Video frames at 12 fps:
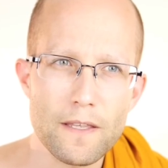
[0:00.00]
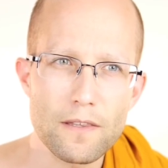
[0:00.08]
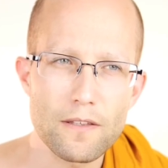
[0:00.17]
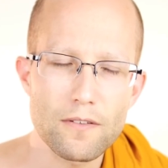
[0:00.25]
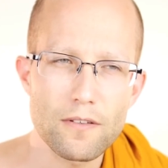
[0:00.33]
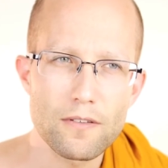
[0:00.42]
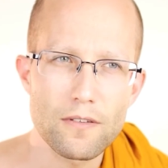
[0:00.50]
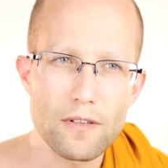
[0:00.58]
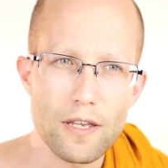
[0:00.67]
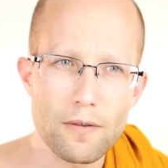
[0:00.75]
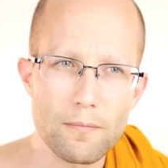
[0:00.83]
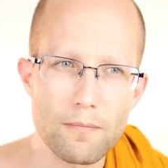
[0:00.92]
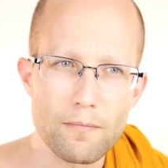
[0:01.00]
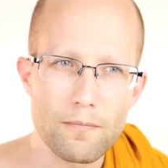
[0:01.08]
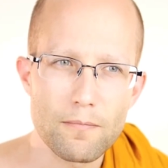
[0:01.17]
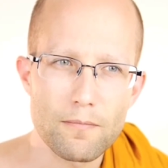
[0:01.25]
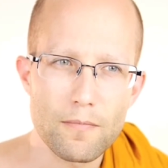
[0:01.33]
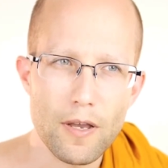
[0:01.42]
This is
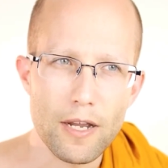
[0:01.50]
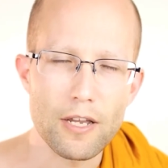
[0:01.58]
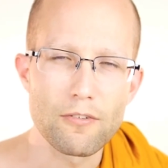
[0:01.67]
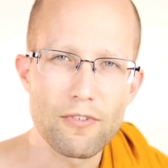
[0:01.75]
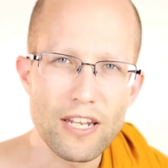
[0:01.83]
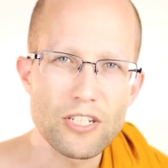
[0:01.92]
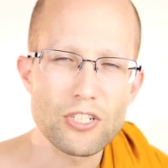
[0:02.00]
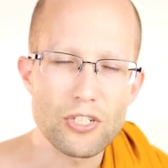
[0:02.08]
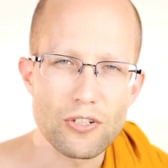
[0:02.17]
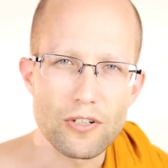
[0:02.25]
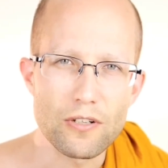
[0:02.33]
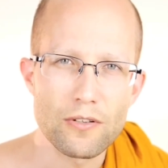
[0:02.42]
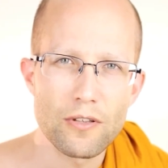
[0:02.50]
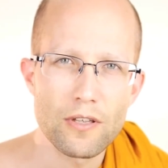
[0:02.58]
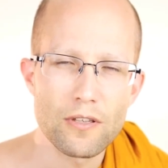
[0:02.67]
a conventional